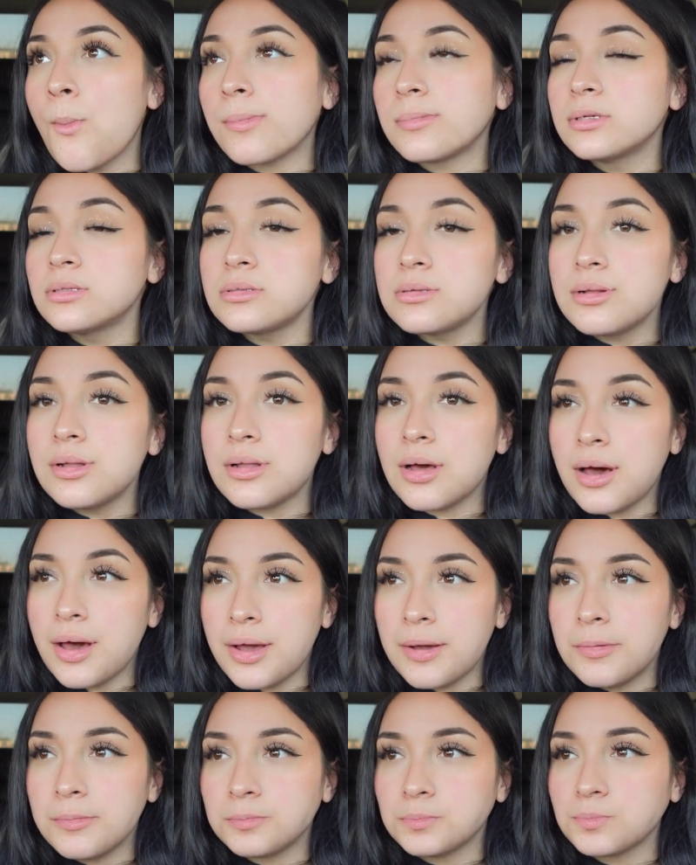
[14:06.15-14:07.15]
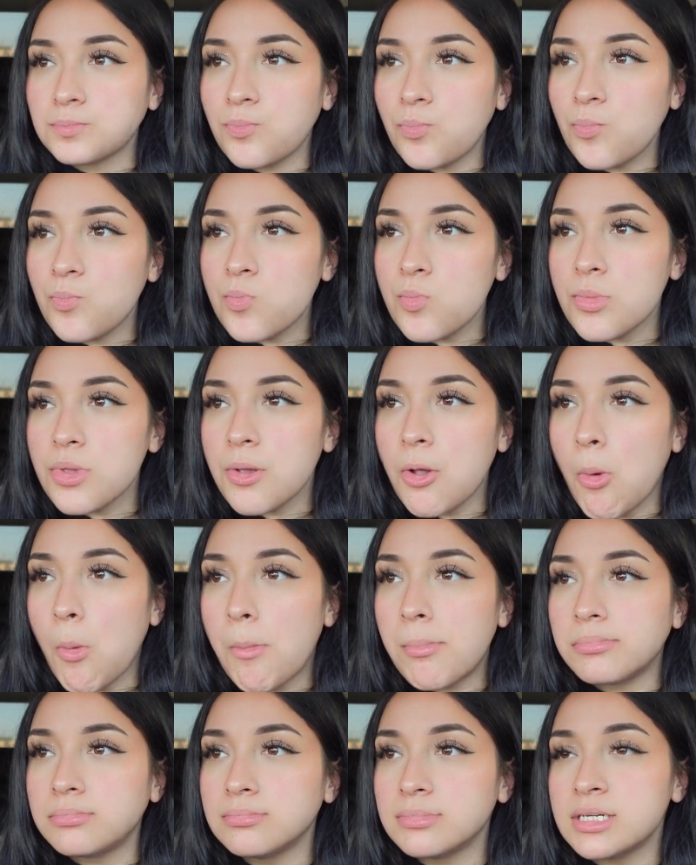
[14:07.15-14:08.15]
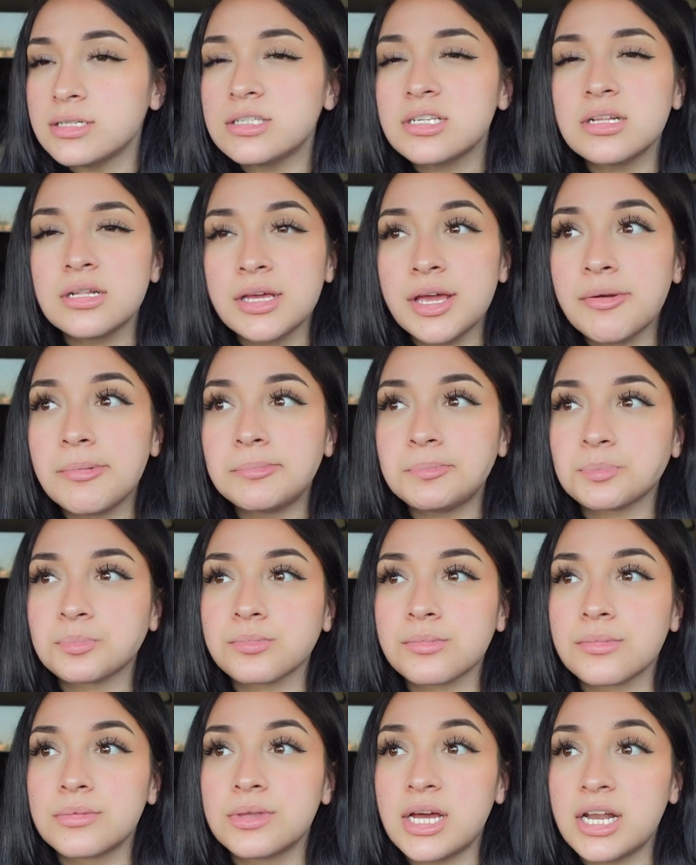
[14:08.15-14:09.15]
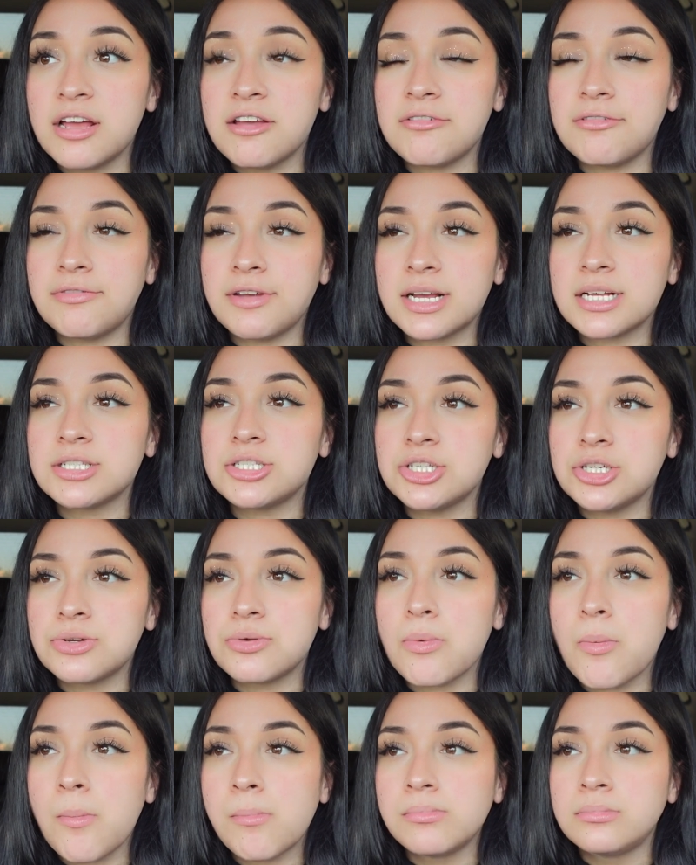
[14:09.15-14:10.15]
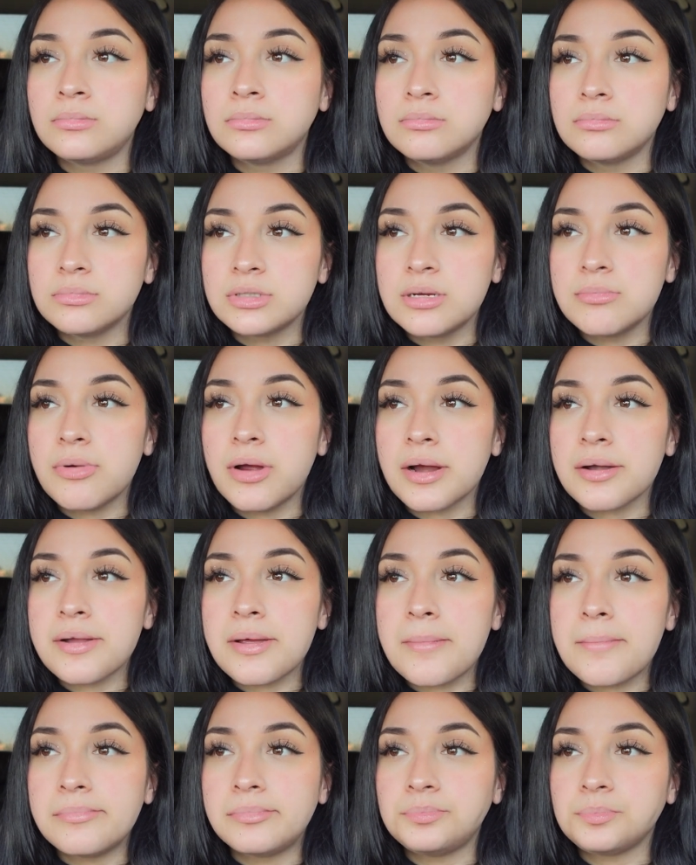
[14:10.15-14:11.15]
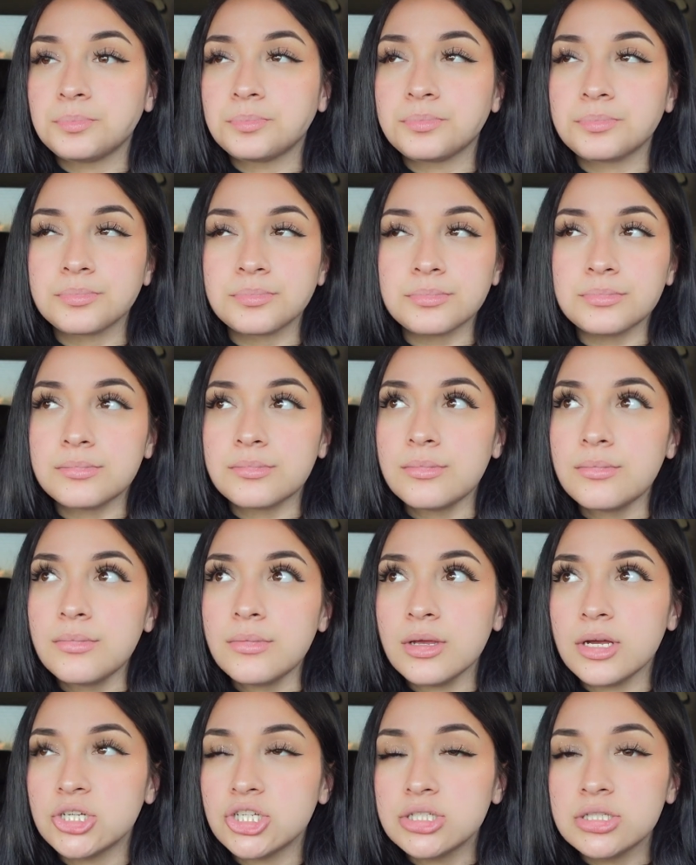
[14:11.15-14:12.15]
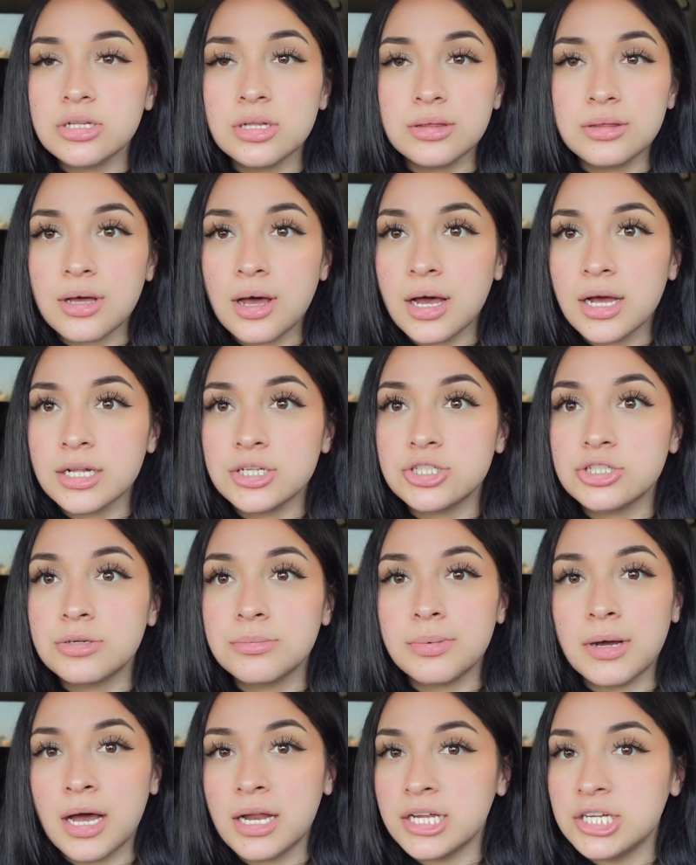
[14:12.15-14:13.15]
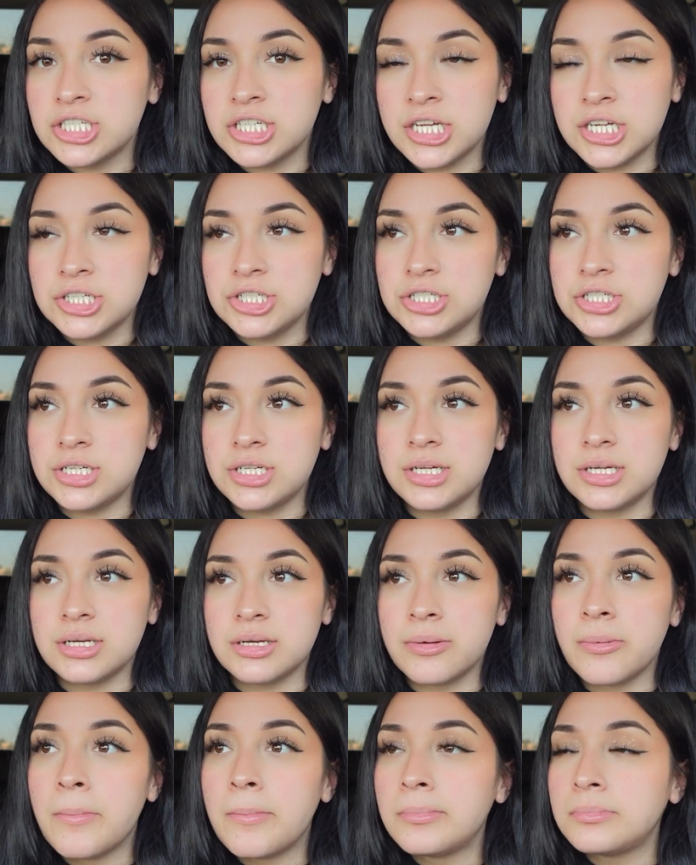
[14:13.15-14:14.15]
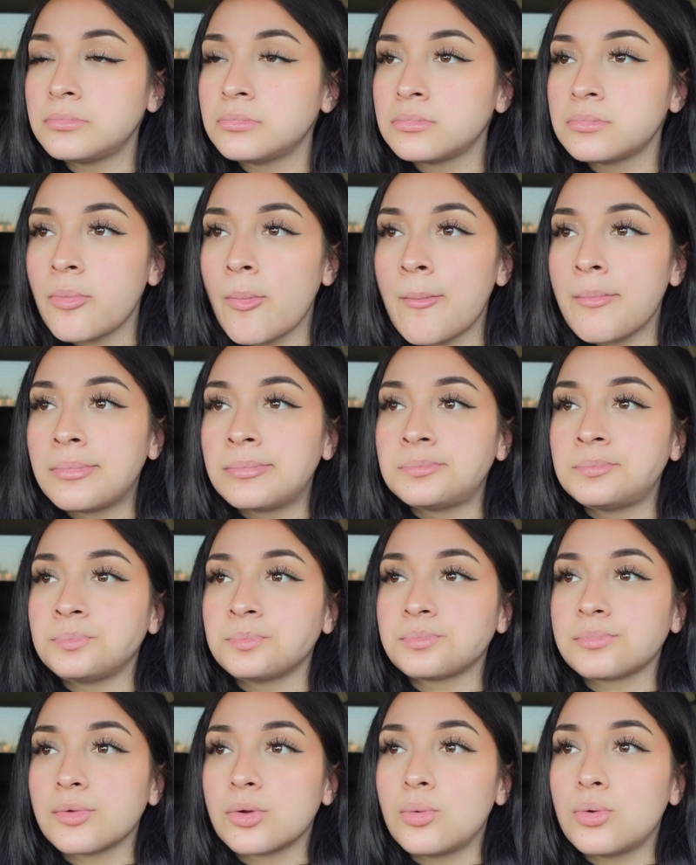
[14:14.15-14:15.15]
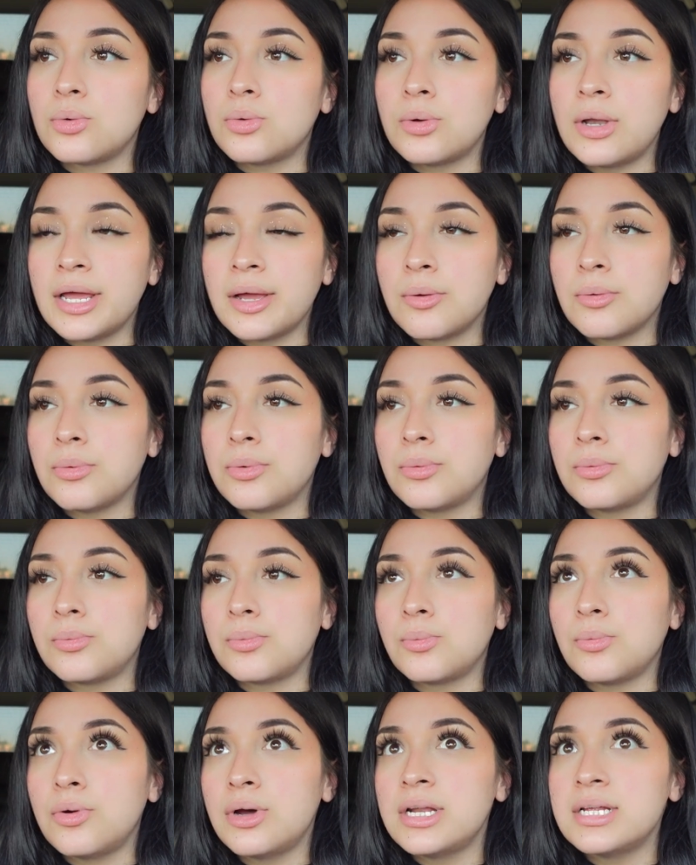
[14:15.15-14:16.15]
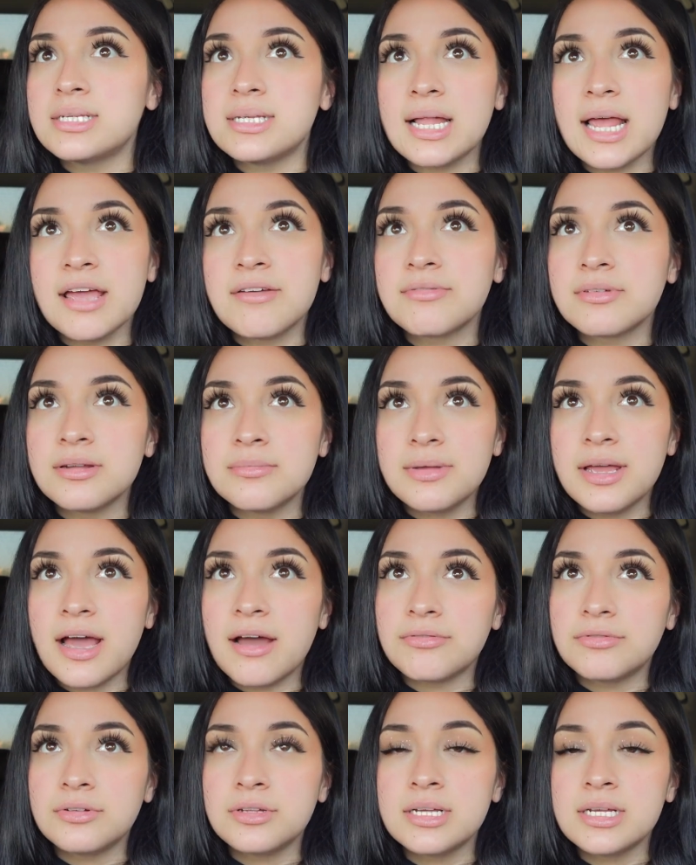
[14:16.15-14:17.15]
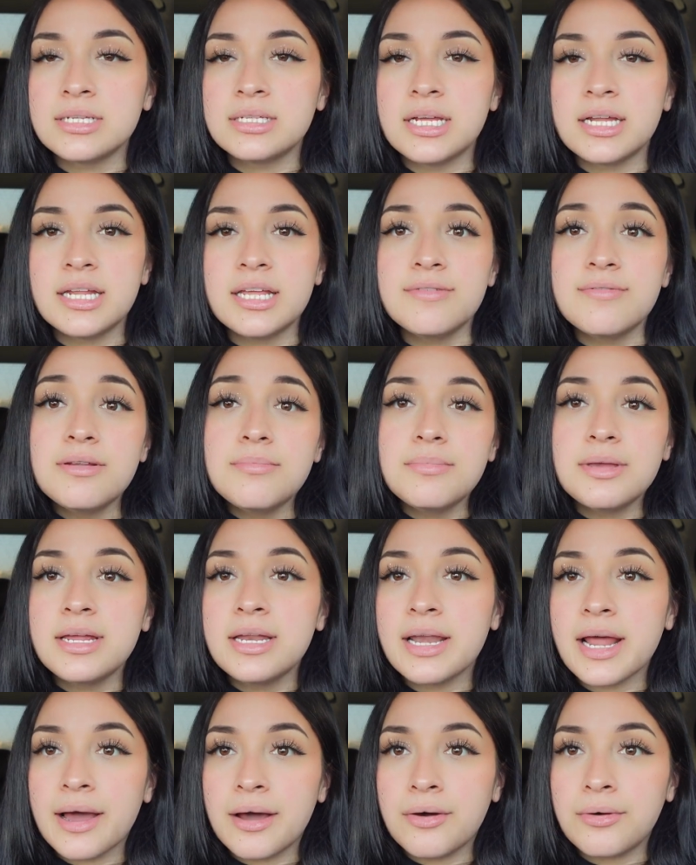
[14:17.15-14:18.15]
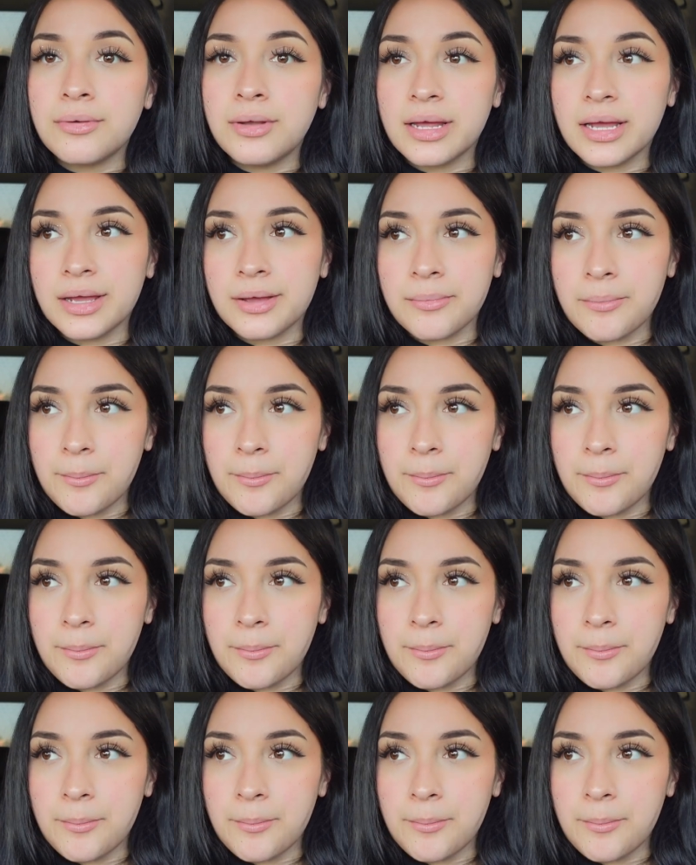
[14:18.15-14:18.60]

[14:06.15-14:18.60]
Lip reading: It's a lot mentally that it affects you being pregnant. Just the thoughts, your body changing, and well, like, what is life gonna be after this? And even me now, like,